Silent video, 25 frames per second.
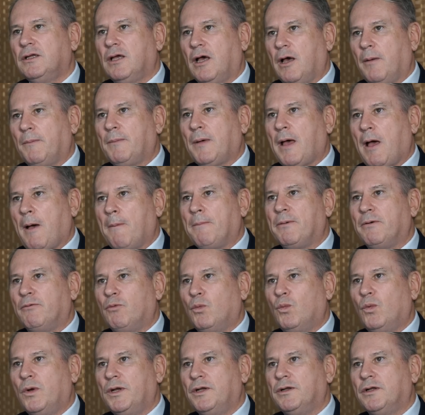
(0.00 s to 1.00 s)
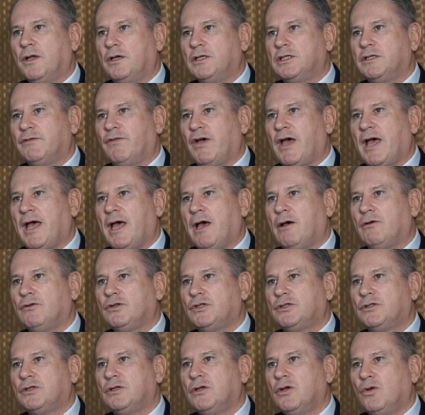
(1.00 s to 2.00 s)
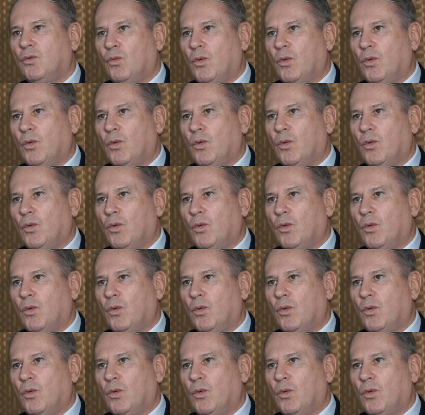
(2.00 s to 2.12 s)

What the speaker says: upper windows of a house,